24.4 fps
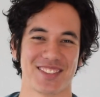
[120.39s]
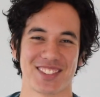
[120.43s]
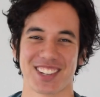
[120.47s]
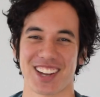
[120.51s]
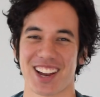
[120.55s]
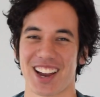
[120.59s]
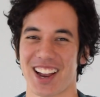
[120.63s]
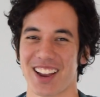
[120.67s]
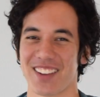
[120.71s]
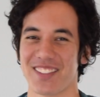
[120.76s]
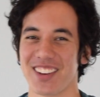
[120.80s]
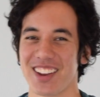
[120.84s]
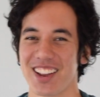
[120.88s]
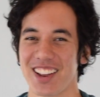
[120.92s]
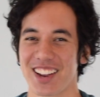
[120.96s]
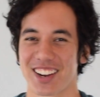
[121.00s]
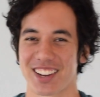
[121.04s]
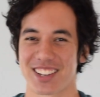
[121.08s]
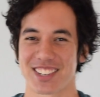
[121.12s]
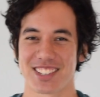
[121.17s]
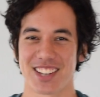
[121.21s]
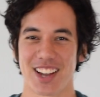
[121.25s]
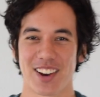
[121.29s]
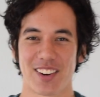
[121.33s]
time
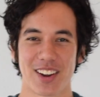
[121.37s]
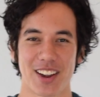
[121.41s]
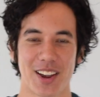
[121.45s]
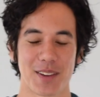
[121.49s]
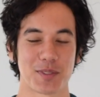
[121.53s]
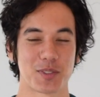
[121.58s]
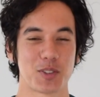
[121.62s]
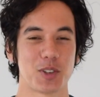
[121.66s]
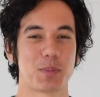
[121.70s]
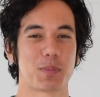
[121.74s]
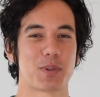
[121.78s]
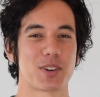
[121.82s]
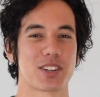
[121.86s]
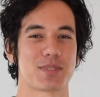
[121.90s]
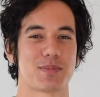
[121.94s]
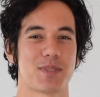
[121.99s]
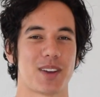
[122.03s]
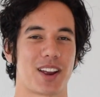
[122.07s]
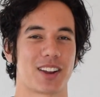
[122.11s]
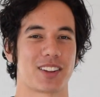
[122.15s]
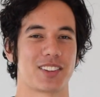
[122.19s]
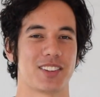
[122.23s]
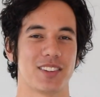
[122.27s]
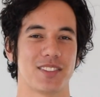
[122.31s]
because now I have two
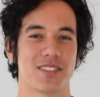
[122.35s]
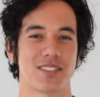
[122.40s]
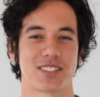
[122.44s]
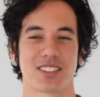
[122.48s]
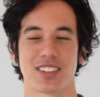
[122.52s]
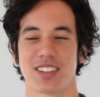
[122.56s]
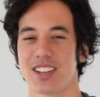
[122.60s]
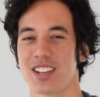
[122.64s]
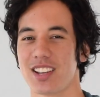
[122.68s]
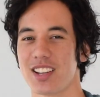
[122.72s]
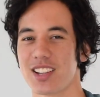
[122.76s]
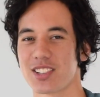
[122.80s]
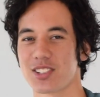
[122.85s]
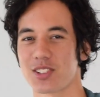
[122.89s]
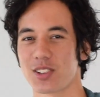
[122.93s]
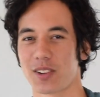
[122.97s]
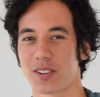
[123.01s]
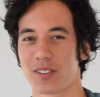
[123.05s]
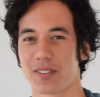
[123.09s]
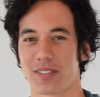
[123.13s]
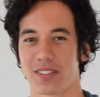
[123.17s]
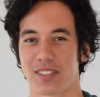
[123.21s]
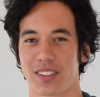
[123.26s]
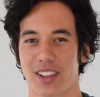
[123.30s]
perspectives. So
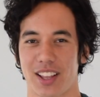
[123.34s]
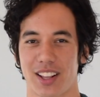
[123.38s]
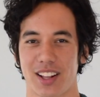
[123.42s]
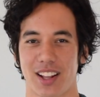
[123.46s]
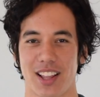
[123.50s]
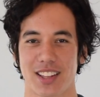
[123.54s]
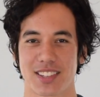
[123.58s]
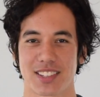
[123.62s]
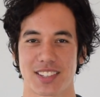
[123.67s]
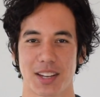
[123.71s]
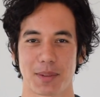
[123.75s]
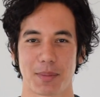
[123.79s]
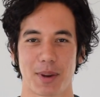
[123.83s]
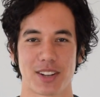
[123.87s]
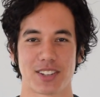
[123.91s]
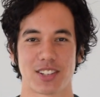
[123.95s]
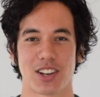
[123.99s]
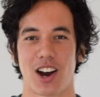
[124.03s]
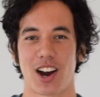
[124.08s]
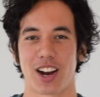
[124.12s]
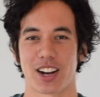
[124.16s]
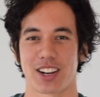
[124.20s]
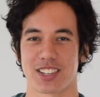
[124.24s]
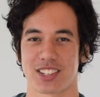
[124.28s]
if, like let's say my
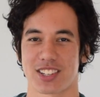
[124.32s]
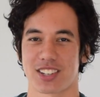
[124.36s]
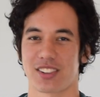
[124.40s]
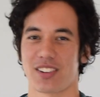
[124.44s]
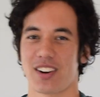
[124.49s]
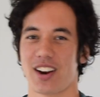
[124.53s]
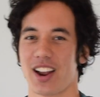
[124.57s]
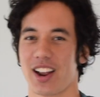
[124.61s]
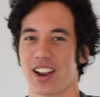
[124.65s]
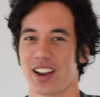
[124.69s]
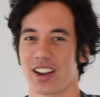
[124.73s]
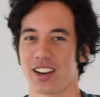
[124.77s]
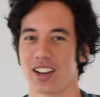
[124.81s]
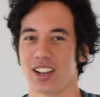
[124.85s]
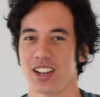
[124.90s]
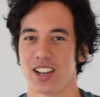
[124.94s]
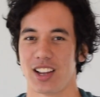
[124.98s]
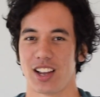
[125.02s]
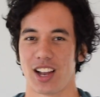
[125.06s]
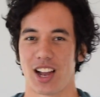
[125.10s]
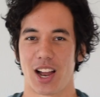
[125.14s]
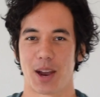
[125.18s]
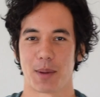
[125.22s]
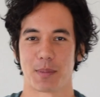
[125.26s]
dog is crying,
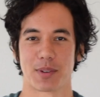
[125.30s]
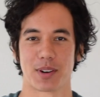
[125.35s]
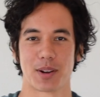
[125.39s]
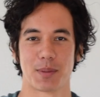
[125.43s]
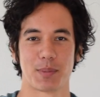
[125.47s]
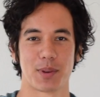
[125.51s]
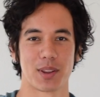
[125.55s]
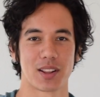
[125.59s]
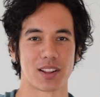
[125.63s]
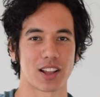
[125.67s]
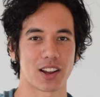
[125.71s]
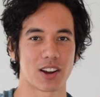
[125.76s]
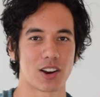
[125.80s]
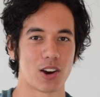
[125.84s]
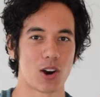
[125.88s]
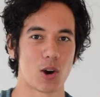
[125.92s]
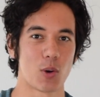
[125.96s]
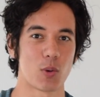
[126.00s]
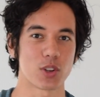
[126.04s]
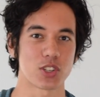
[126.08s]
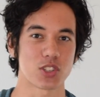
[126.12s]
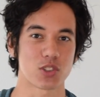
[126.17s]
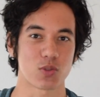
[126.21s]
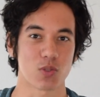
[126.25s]
I'm gonna be like, oh,
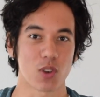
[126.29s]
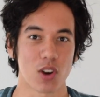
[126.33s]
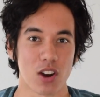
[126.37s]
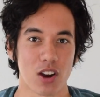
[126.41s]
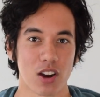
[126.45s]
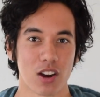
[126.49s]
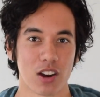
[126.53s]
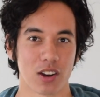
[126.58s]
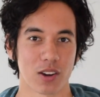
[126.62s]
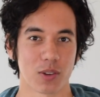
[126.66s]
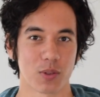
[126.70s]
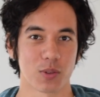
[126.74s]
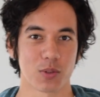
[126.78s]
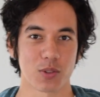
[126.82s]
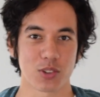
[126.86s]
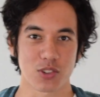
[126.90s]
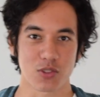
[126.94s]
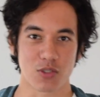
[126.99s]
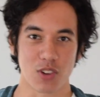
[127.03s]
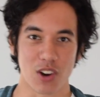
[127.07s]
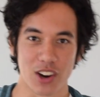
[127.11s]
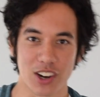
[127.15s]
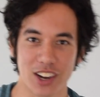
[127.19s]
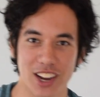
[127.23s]
what's wrong? What's
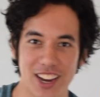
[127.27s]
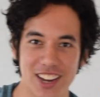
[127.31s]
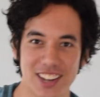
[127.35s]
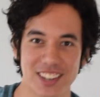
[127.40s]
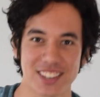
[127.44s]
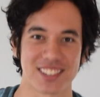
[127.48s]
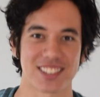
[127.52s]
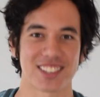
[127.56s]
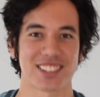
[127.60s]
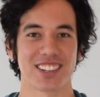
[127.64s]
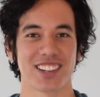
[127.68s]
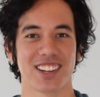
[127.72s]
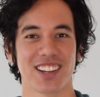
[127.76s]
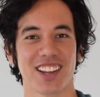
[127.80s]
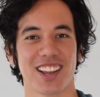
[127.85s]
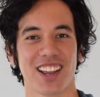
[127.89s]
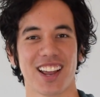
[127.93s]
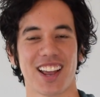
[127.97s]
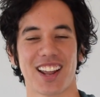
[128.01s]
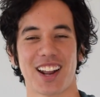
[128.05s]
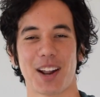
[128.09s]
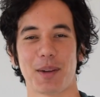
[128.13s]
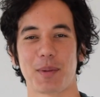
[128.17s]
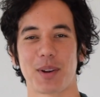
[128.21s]
wrong, Ace?
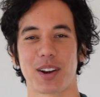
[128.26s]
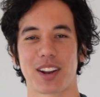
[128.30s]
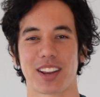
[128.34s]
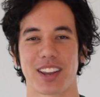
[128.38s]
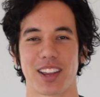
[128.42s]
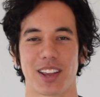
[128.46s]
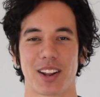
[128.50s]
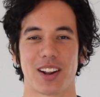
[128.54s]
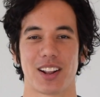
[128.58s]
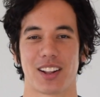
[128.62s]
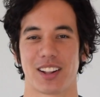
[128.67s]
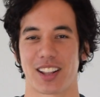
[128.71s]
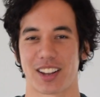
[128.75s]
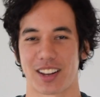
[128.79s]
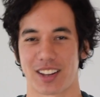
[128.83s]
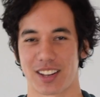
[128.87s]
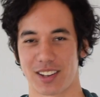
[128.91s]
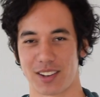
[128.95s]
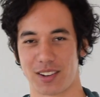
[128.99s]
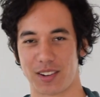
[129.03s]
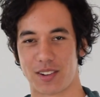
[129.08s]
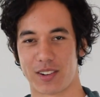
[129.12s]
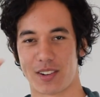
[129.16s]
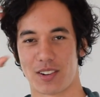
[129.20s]
And I'm gonna get like
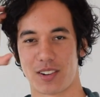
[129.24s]
a